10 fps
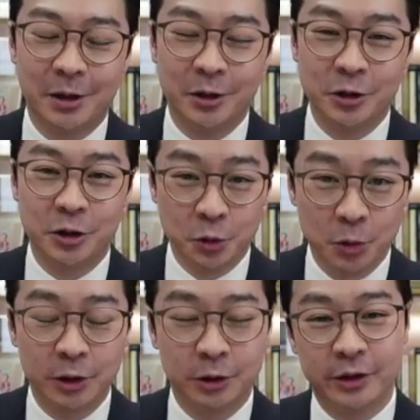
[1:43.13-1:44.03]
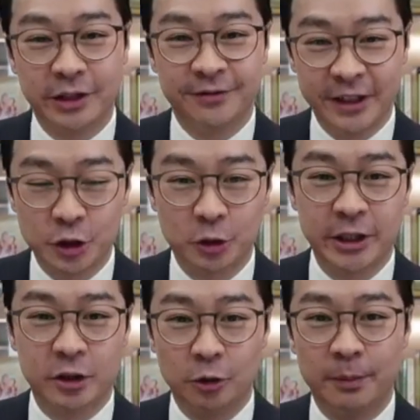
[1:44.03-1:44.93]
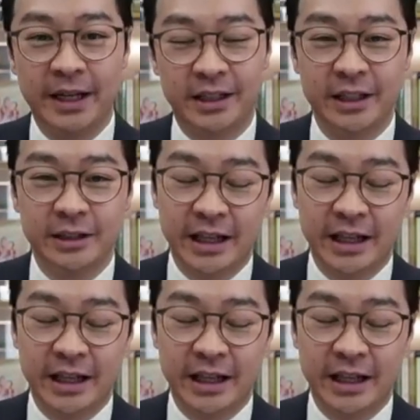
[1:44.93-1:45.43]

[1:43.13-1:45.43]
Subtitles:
you will eventually go back in.